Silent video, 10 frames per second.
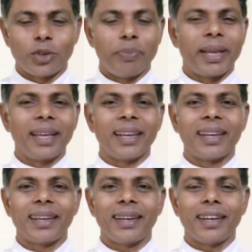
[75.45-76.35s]
to
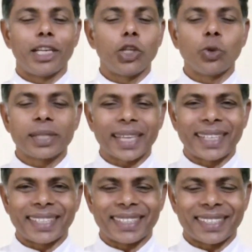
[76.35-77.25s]
begin a new
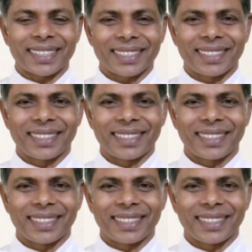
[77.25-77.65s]
sentence.